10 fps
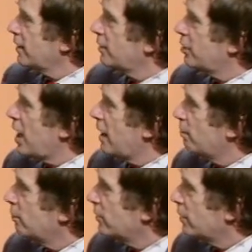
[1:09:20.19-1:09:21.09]
He's
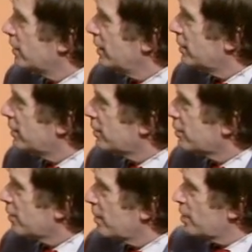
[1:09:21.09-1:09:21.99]
James. It's
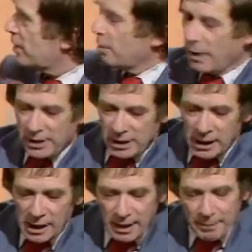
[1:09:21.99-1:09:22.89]
Timothy who plays it.
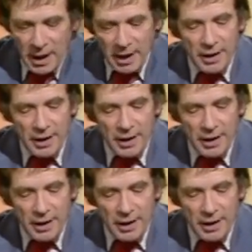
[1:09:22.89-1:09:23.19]
Yep.